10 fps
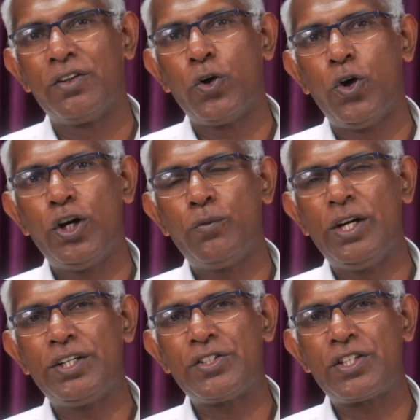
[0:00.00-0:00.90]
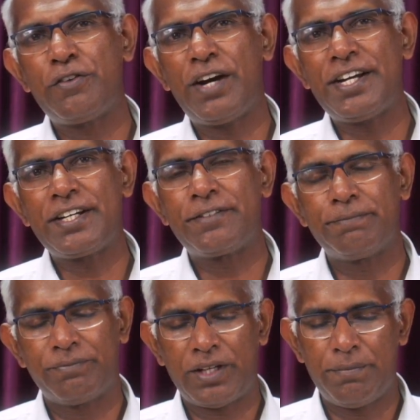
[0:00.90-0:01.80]
The whole world is divided
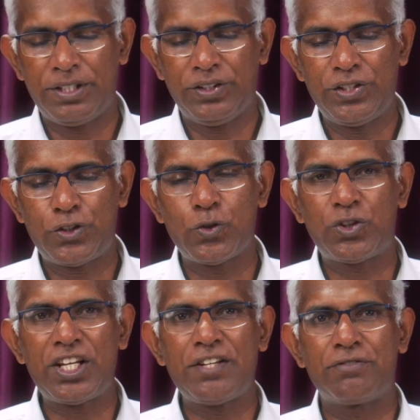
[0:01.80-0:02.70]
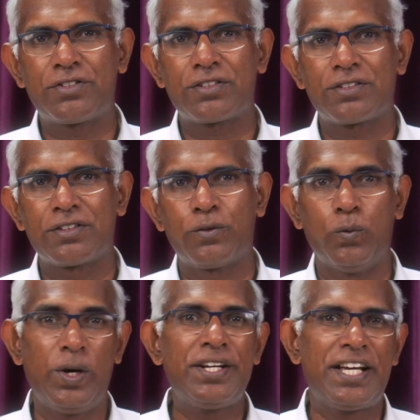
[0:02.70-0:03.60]
among these two thieves.
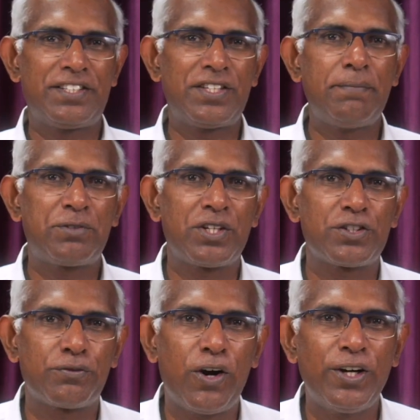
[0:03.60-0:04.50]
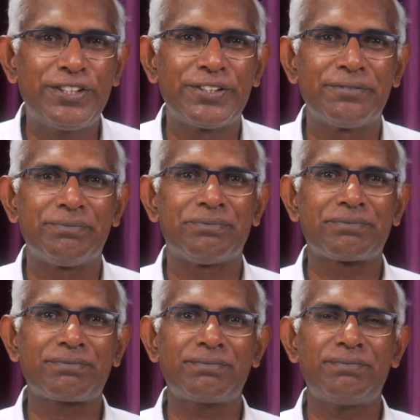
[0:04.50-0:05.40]
One accepts his fault,
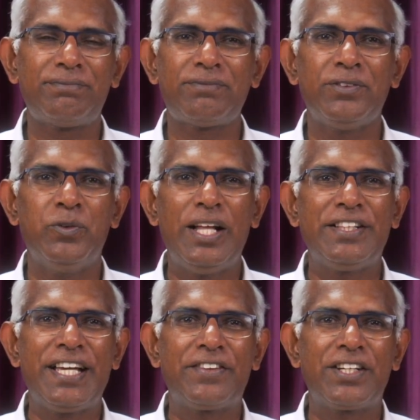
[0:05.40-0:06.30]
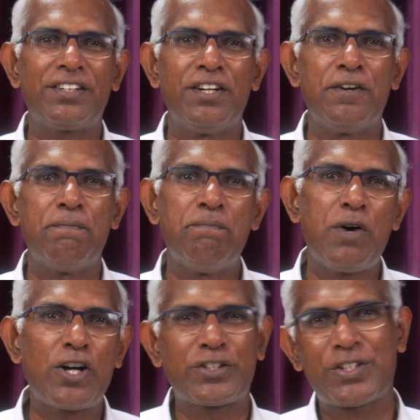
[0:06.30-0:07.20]
while the other
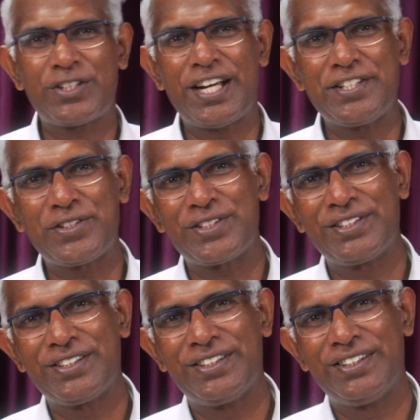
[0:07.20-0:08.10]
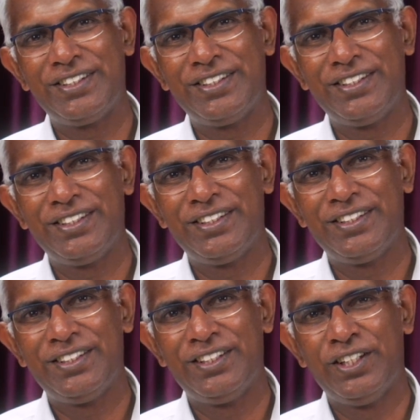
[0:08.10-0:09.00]
mocks Christ.
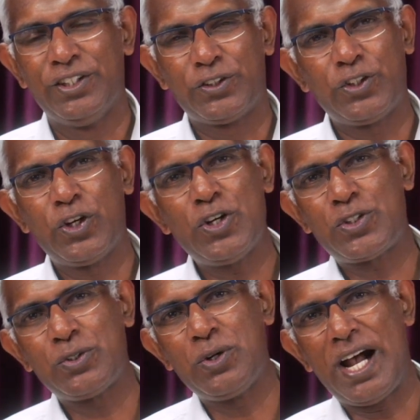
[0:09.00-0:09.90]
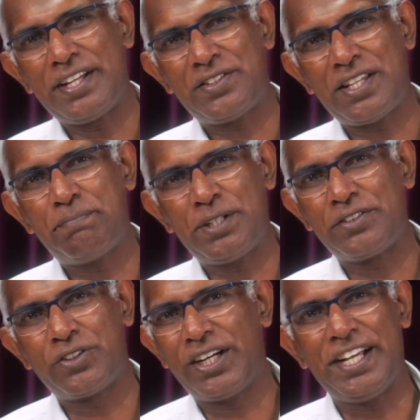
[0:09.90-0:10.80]
So those who
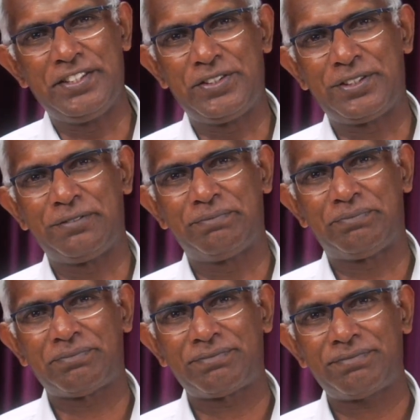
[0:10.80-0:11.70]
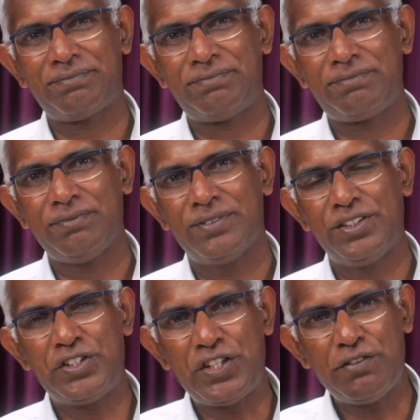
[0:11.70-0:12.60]
accepted Christ
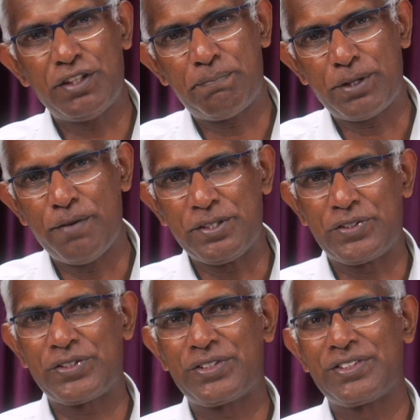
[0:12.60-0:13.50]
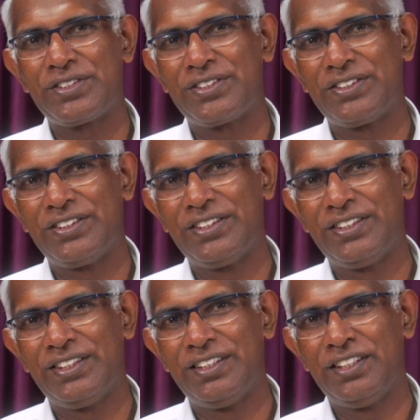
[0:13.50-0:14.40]
receive the promise,
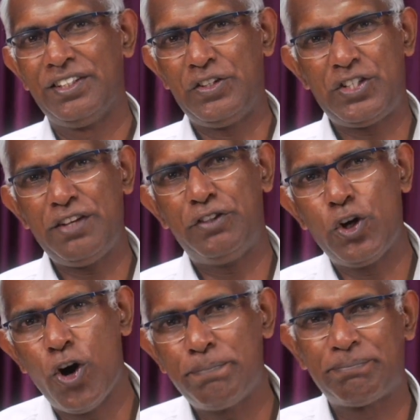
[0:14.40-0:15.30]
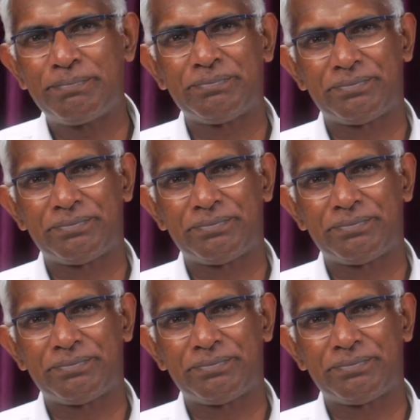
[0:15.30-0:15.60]
receive the hope.